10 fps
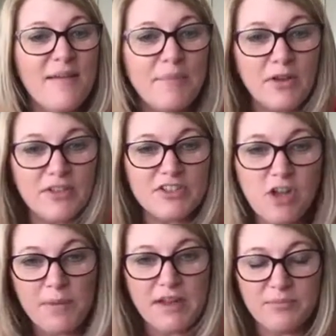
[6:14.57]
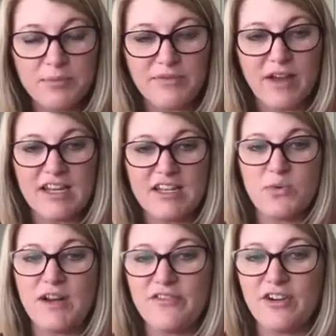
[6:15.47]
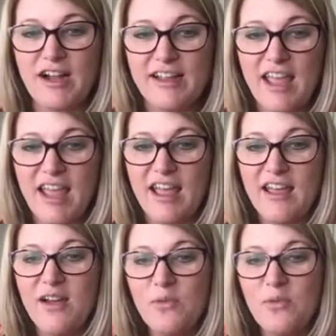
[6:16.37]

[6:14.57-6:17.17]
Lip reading: But on the topic of providing 24-hour care,